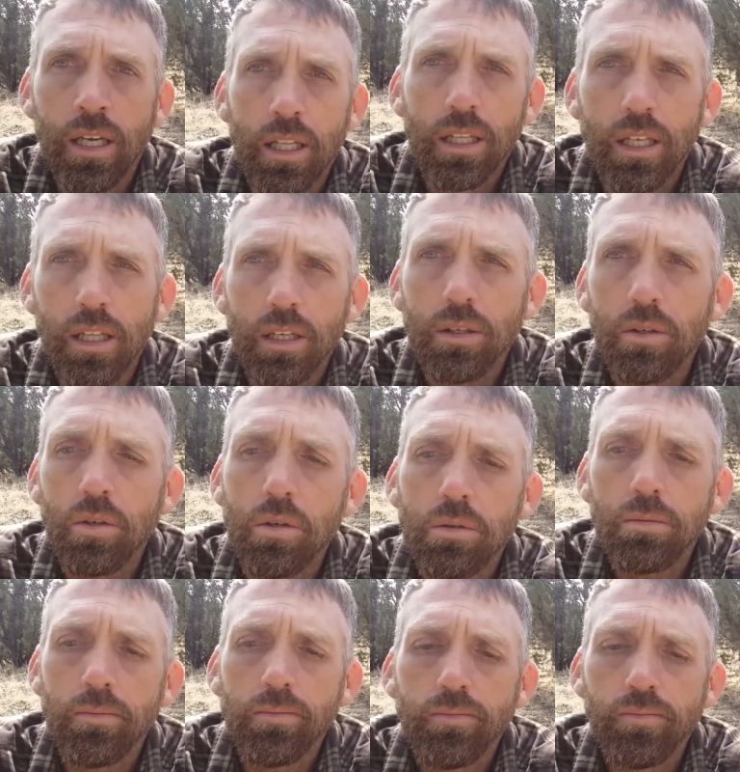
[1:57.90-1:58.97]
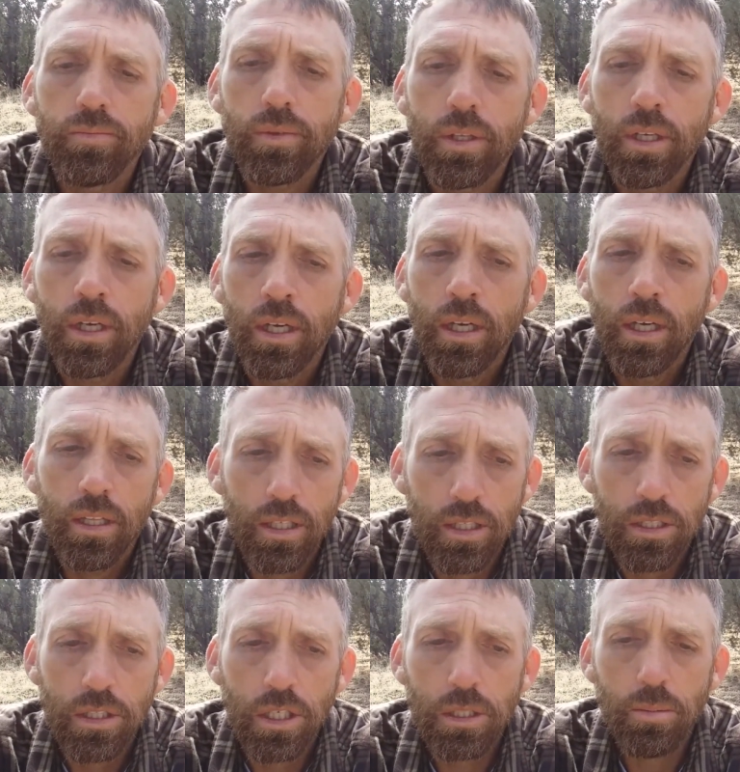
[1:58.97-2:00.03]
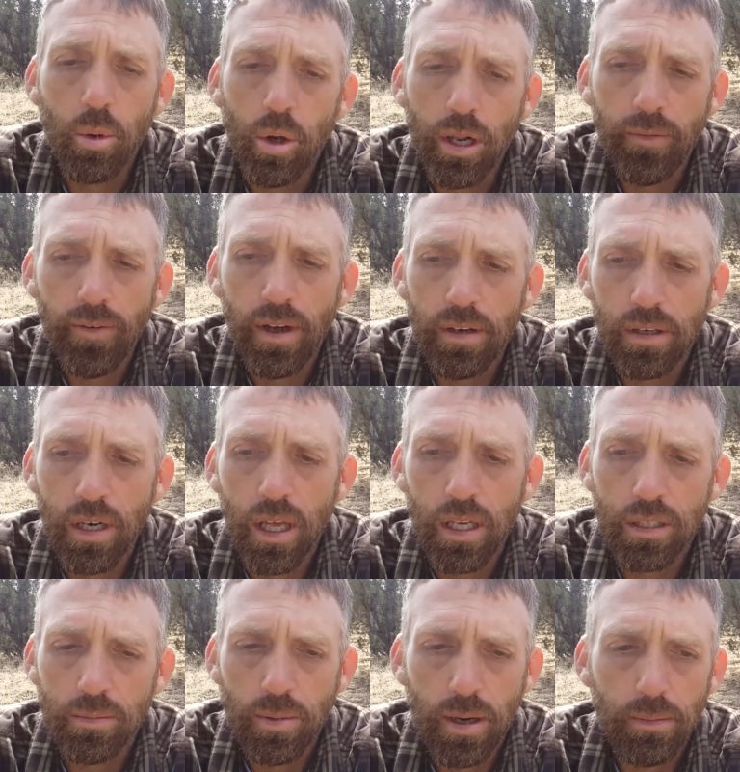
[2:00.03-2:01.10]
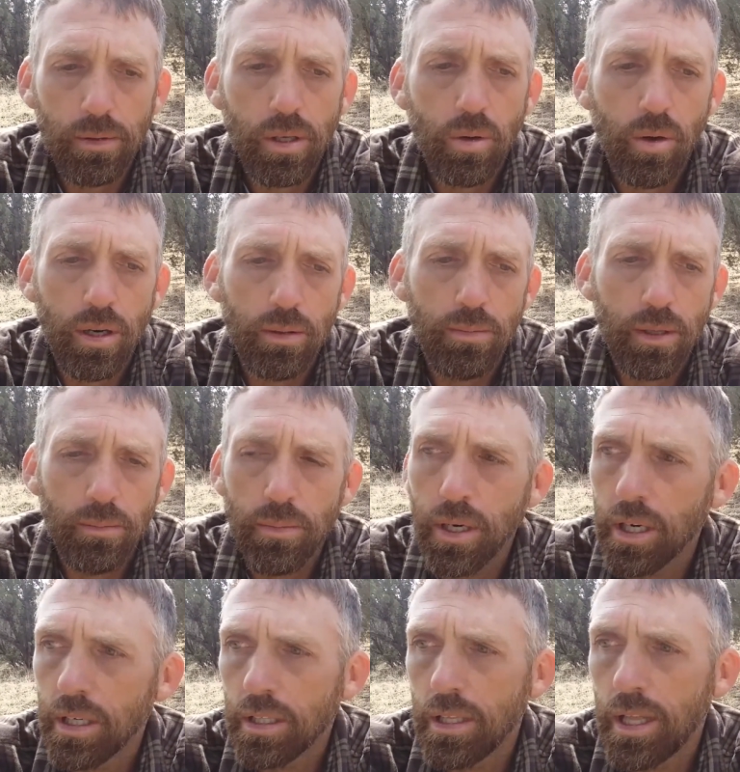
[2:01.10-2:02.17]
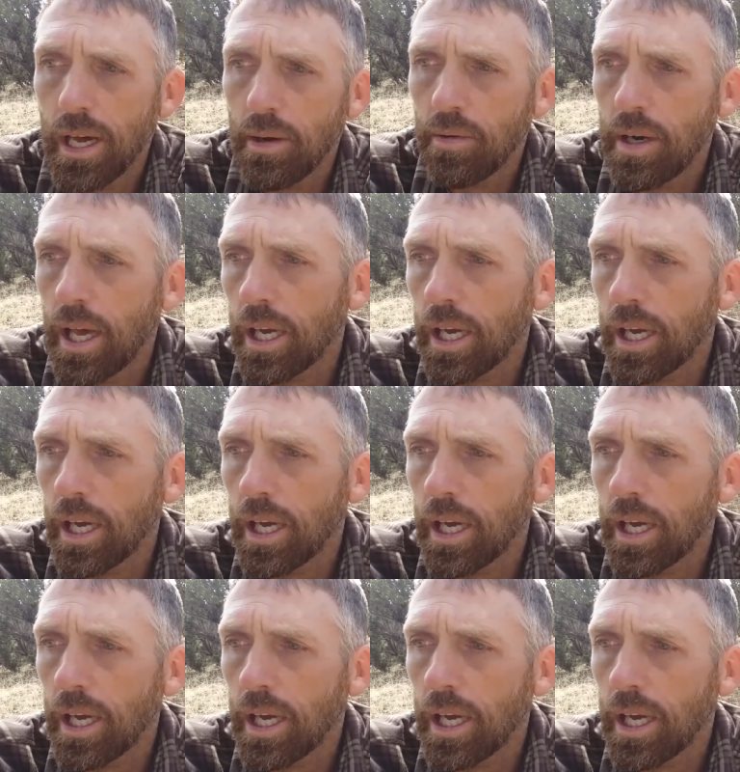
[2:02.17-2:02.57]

They look cool. This 6 point I found today is probably quite a bit bigger than that one